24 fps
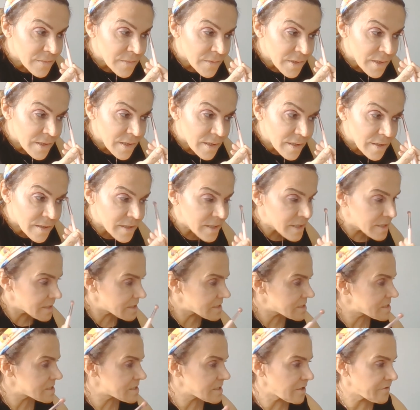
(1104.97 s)
Yeah,
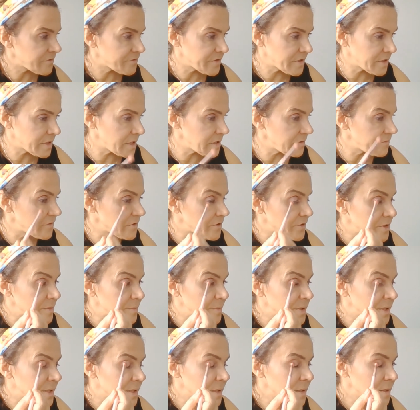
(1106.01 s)
it's definitely very
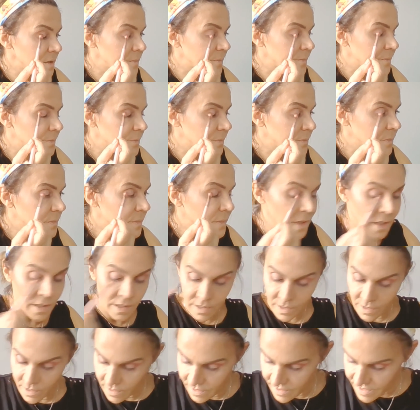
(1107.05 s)
pink.
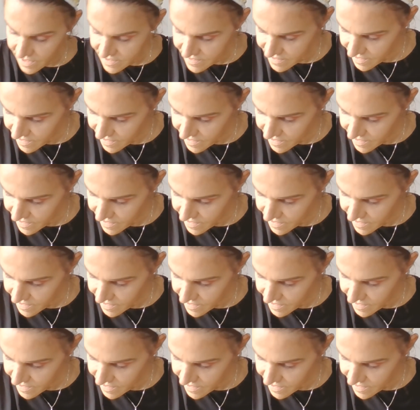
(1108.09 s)
Does